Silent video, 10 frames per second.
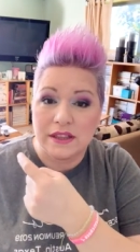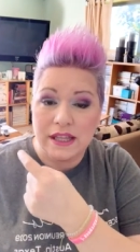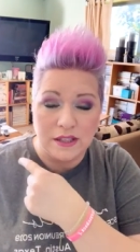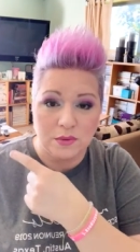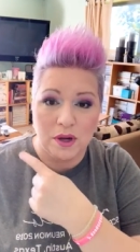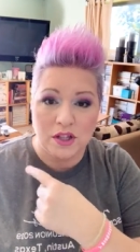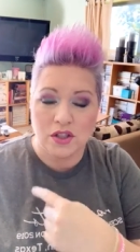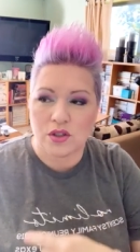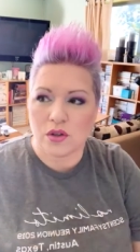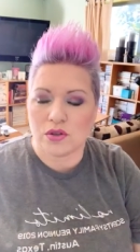that's why
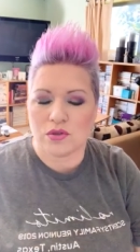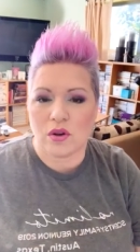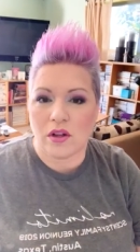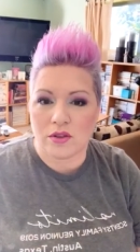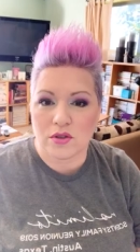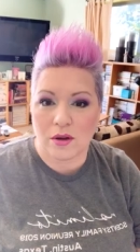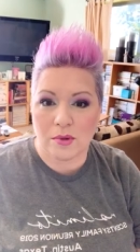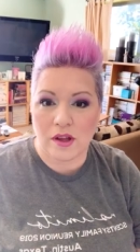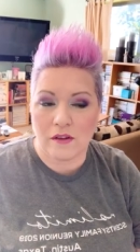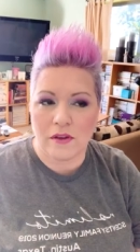she goes through all the
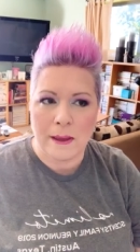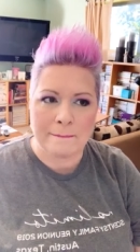trouble of